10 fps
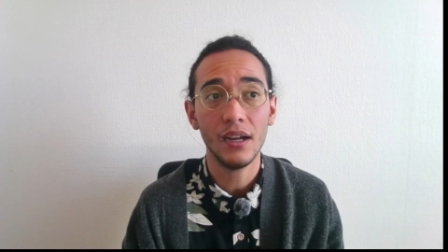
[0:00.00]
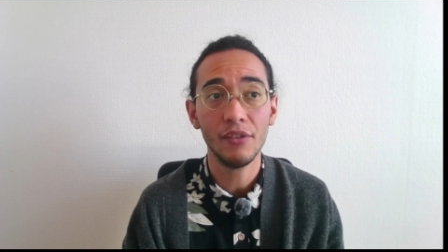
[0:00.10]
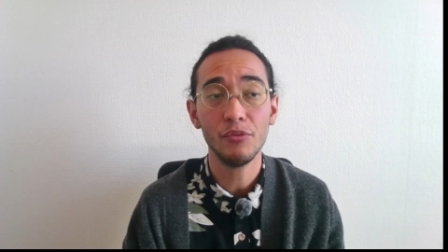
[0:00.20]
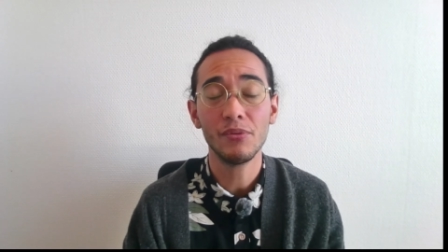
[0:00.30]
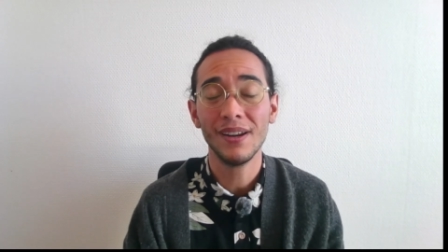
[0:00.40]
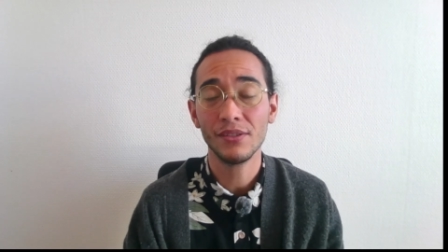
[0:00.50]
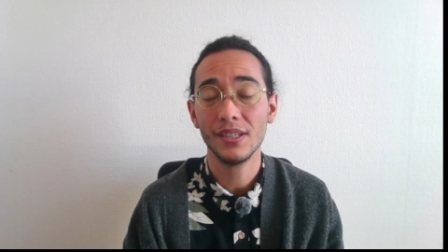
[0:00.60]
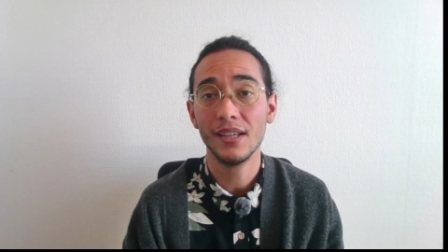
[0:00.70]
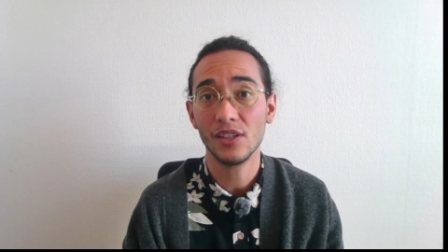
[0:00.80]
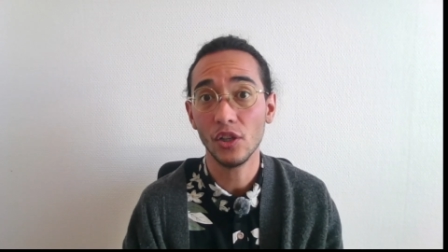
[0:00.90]
If you pronounce
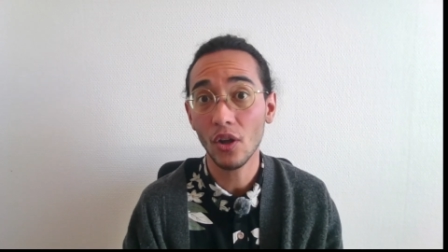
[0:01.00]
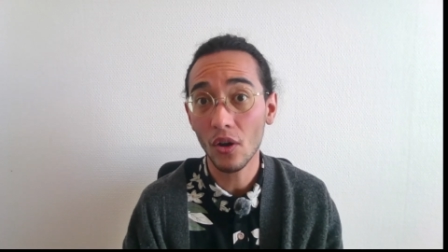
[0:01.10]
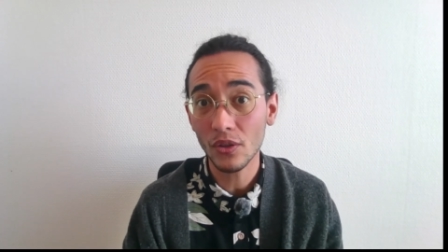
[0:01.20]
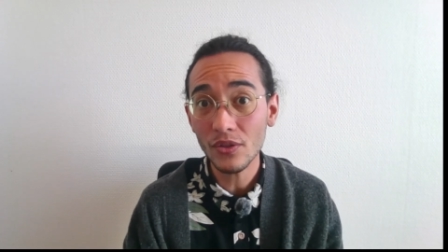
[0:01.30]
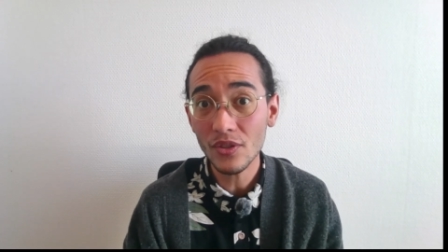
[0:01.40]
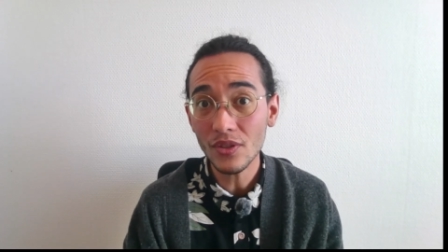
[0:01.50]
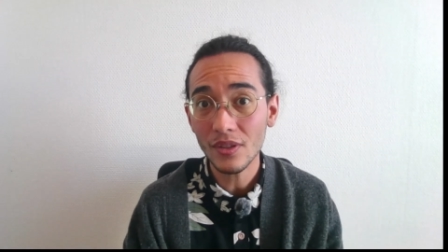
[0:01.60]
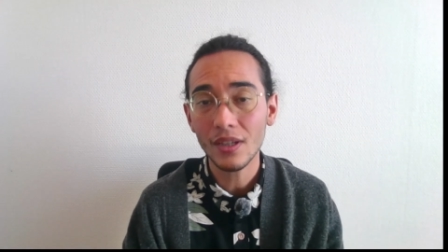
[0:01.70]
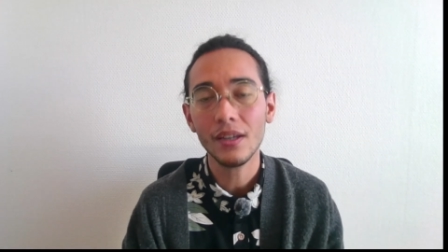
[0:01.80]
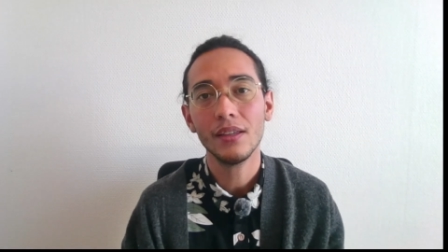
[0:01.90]
it as land,
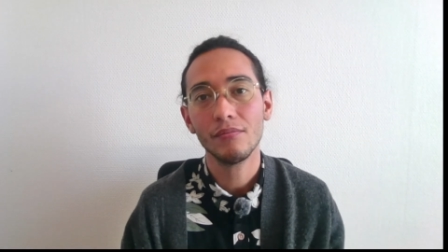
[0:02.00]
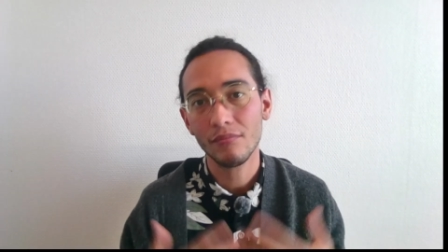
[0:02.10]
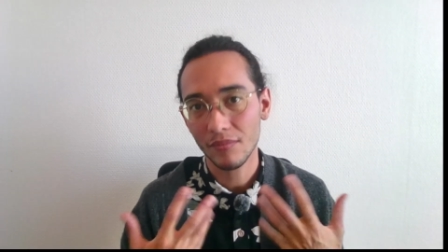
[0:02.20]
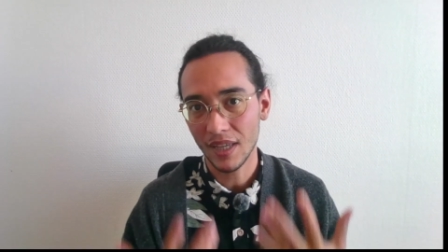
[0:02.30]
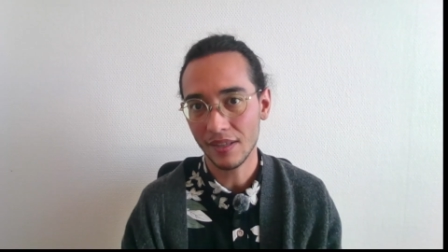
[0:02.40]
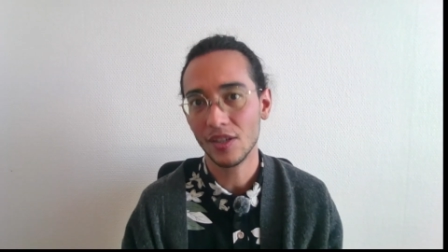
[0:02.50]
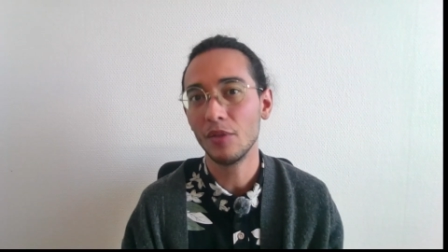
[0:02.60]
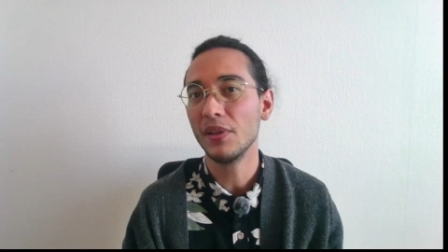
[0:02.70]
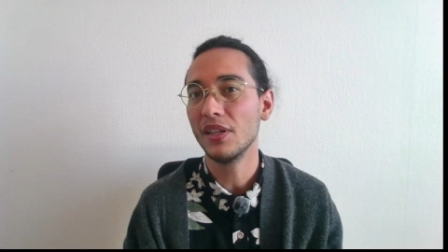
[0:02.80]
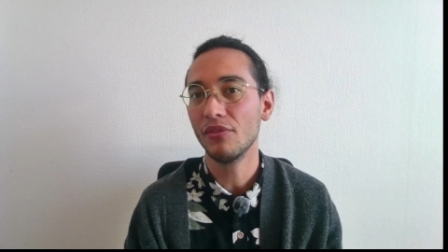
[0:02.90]
that's
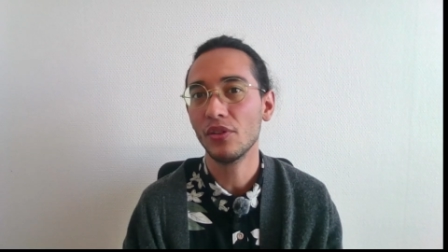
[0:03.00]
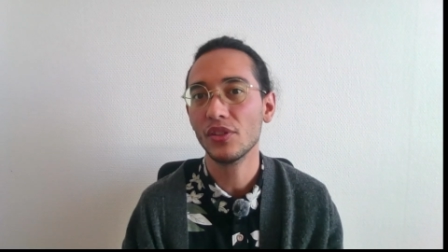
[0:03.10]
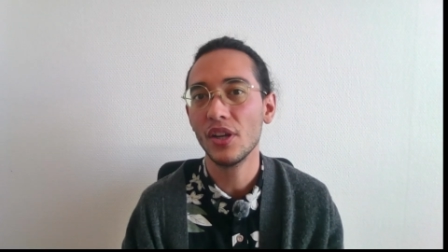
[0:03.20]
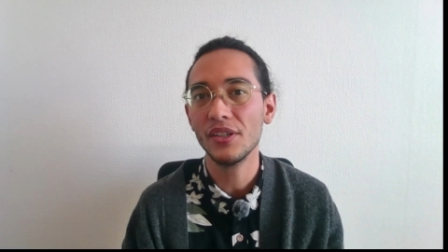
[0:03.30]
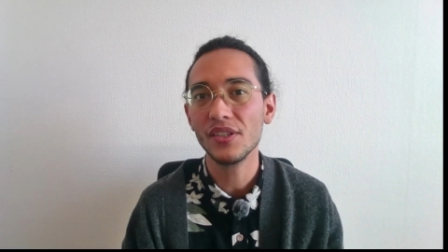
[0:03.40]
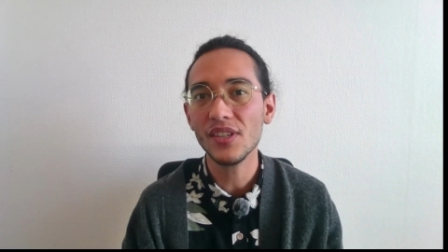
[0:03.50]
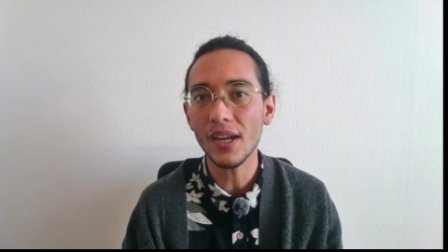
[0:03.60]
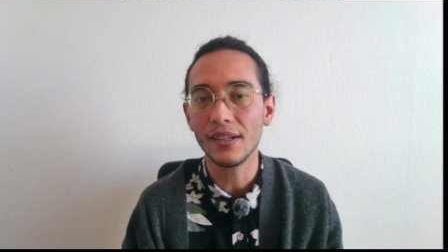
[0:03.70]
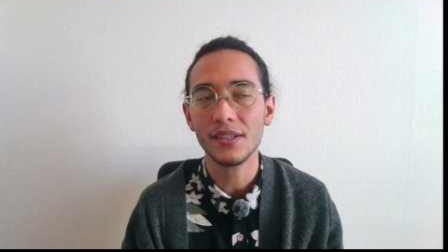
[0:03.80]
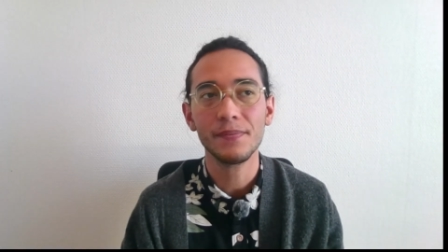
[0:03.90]
going to be difficult to
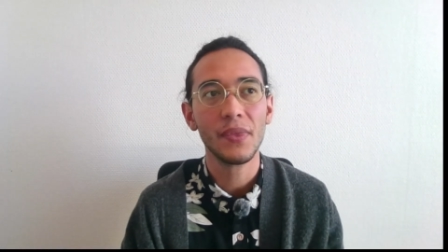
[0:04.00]
understand.